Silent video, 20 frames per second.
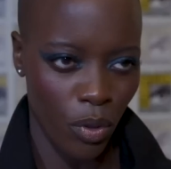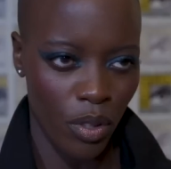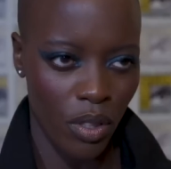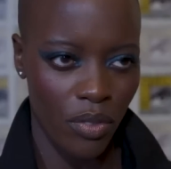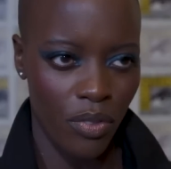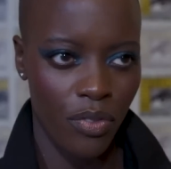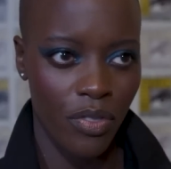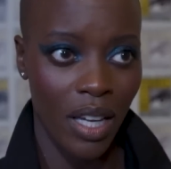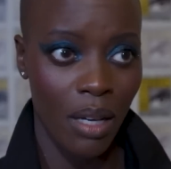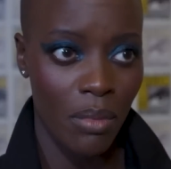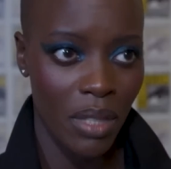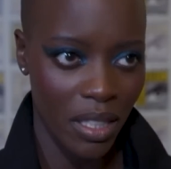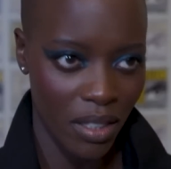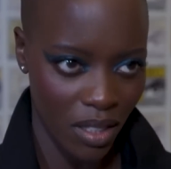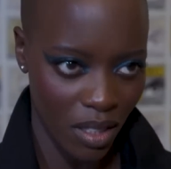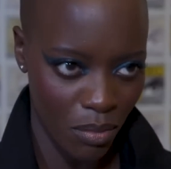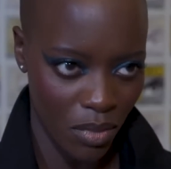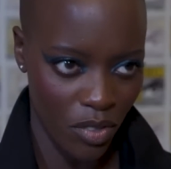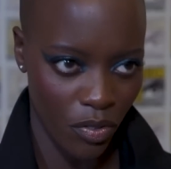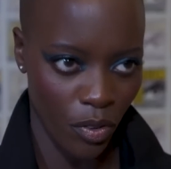the royal
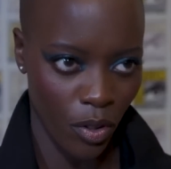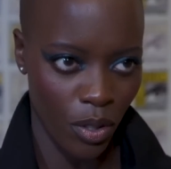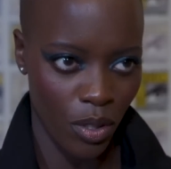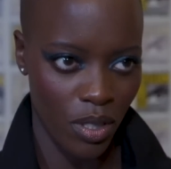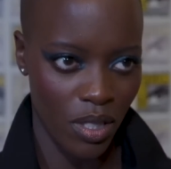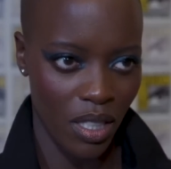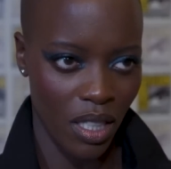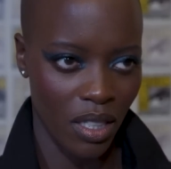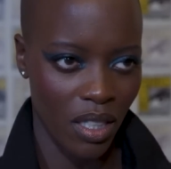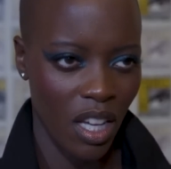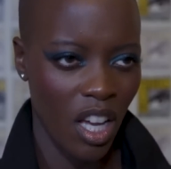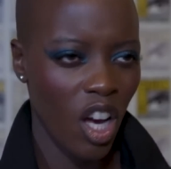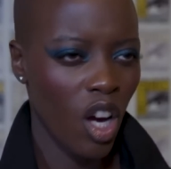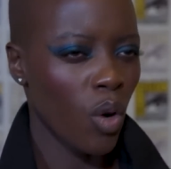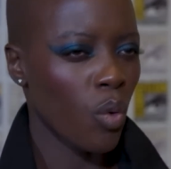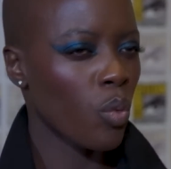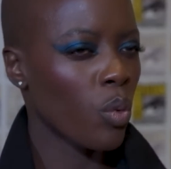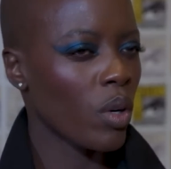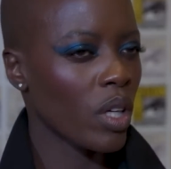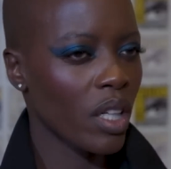family comes first, and
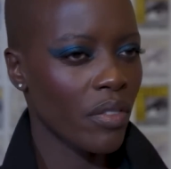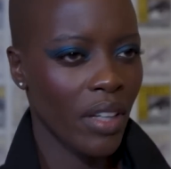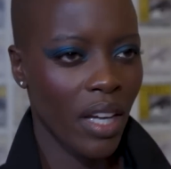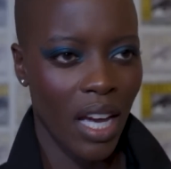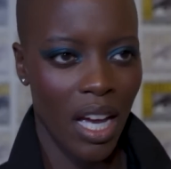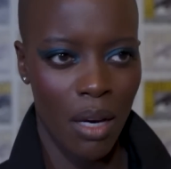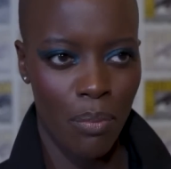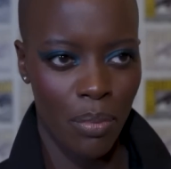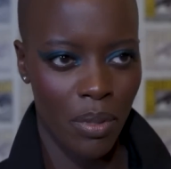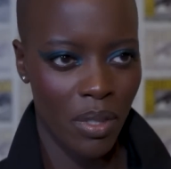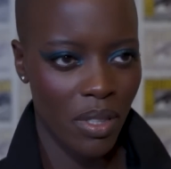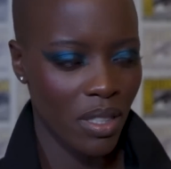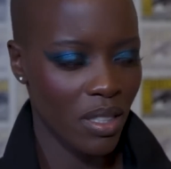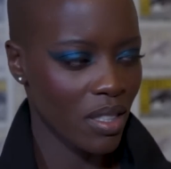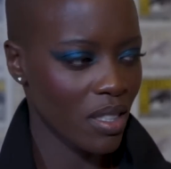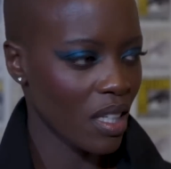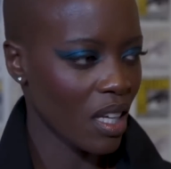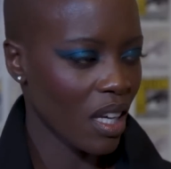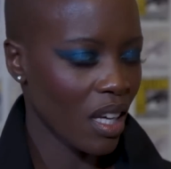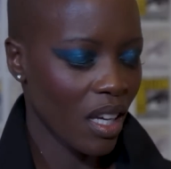whatever
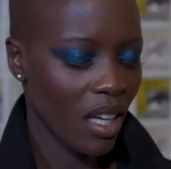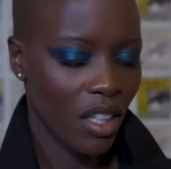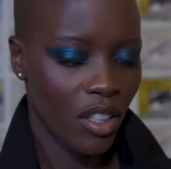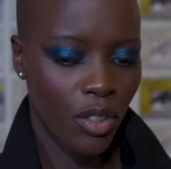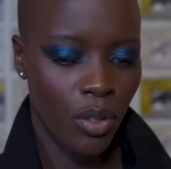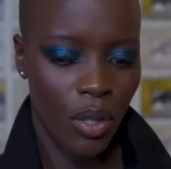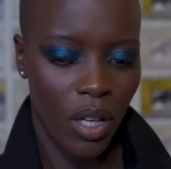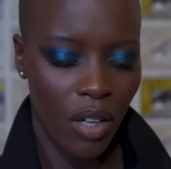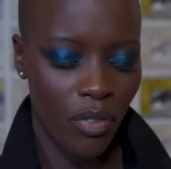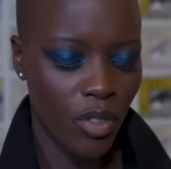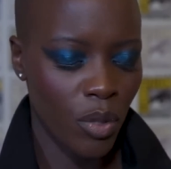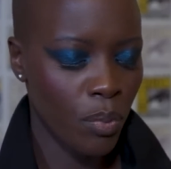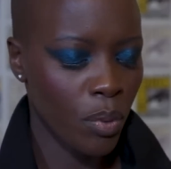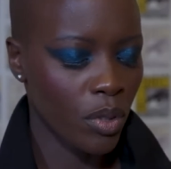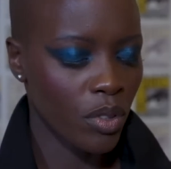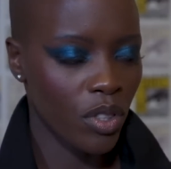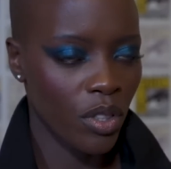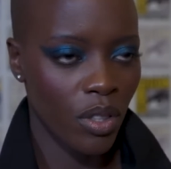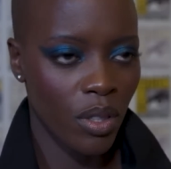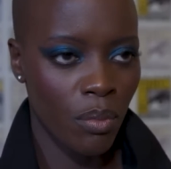happens, you have to
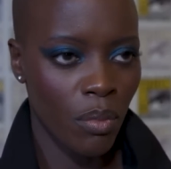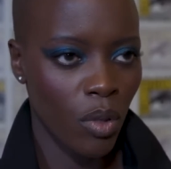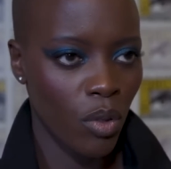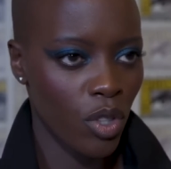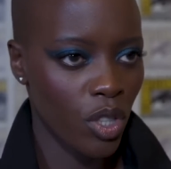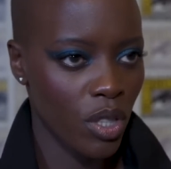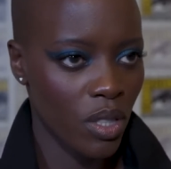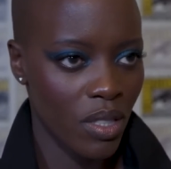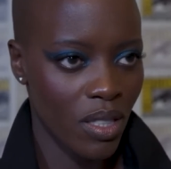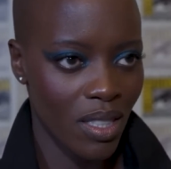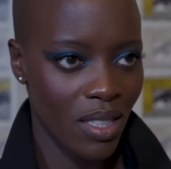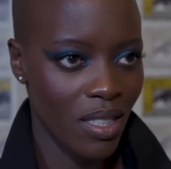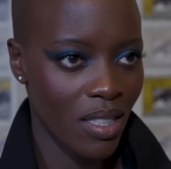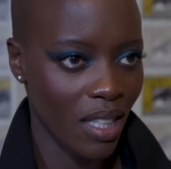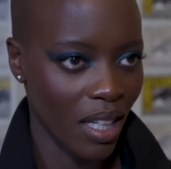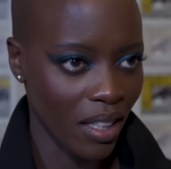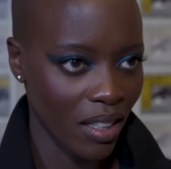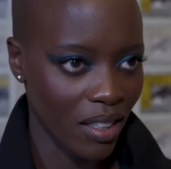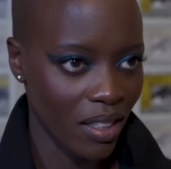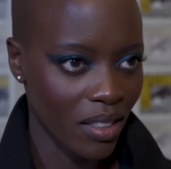put your emotions
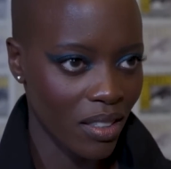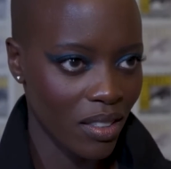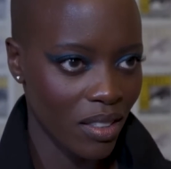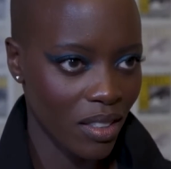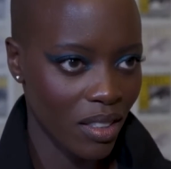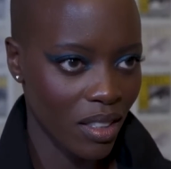aside.